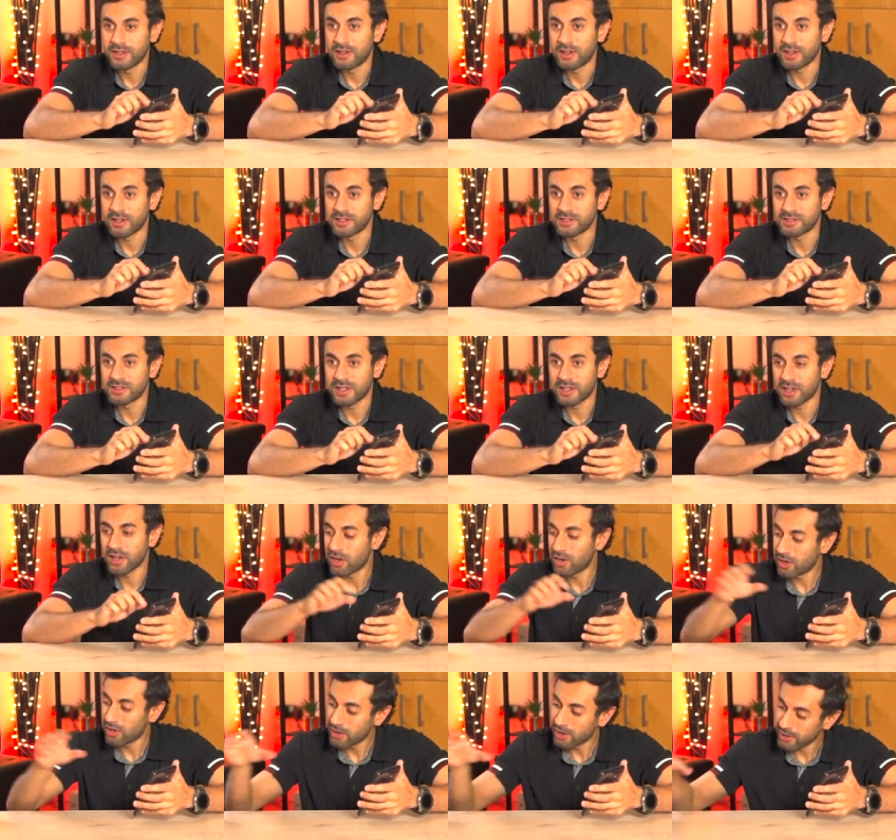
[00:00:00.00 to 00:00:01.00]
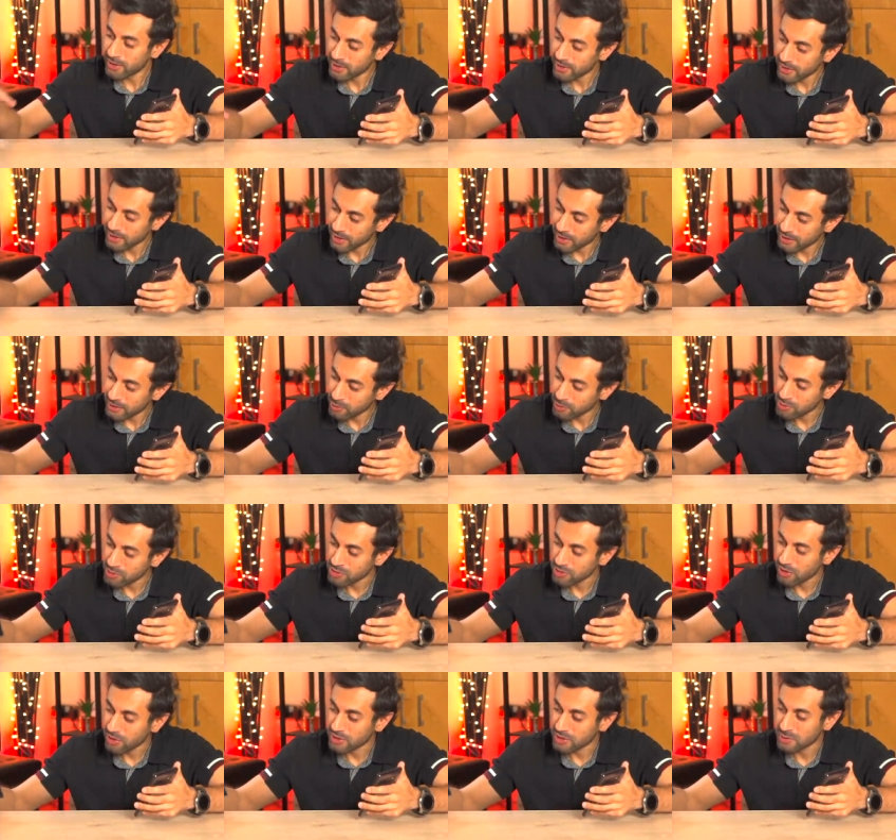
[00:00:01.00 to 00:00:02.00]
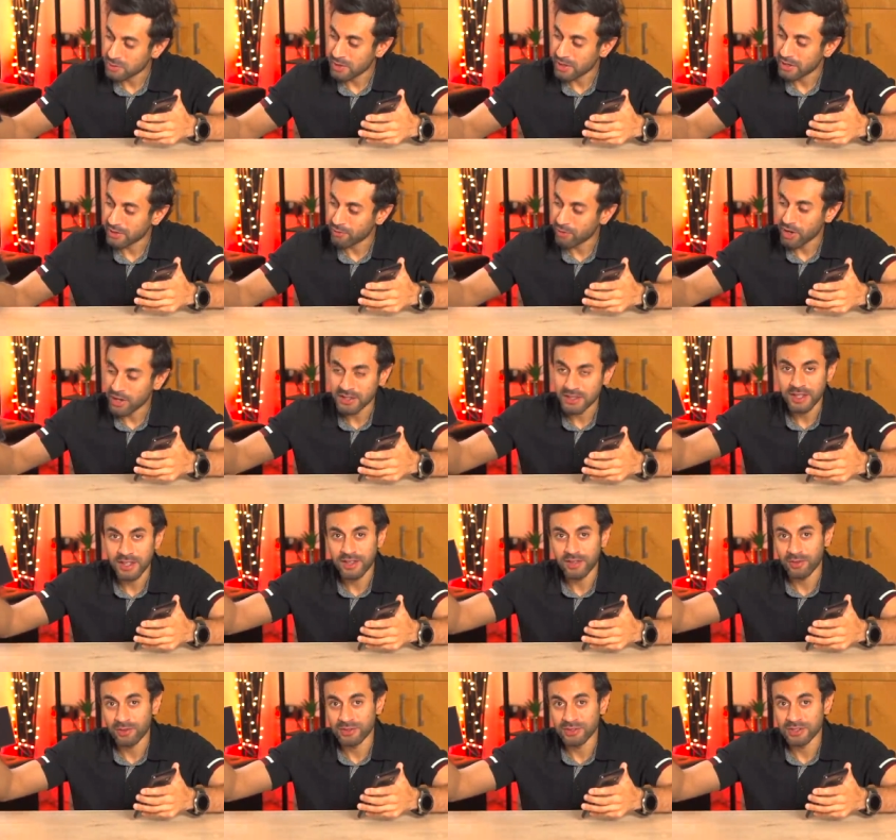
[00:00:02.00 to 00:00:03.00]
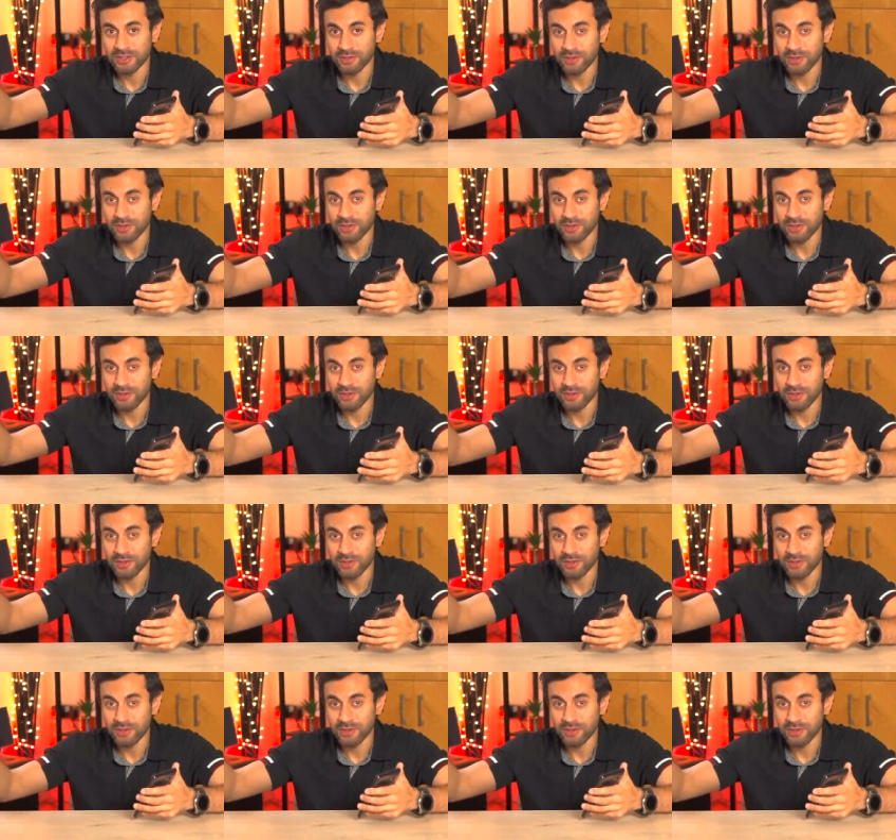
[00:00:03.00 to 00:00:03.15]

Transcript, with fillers: I can say hi, and it will start displaying right there on the